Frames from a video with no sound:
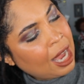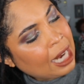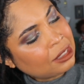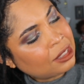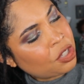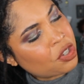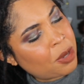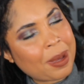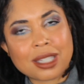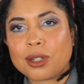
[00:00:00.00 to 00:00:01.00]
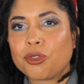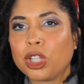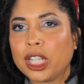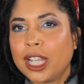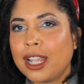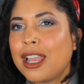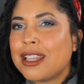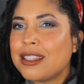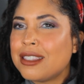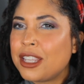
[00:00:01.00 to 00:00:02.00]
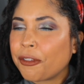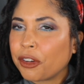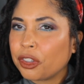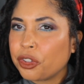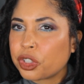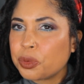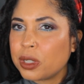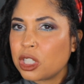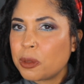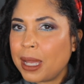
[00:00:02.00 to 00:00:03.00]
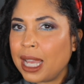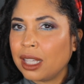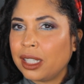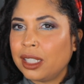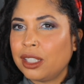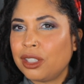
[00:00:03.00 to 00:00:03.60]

I just think you can make some really different looks with this palette.